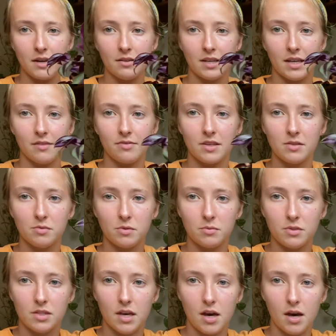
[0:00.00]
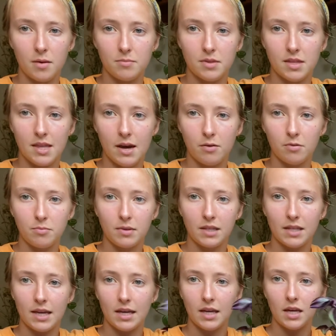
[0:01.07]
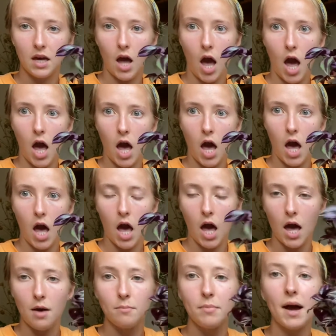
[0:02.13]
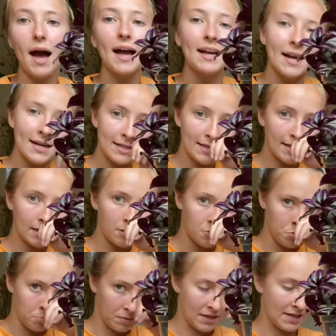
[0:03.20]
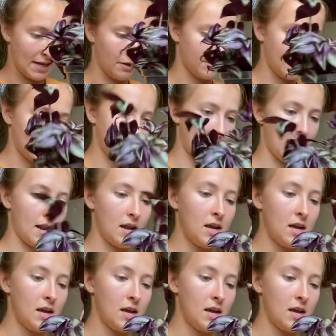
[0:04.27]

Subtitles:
Like if this one was up, then that would be like, but I kind of like it drooping down like that.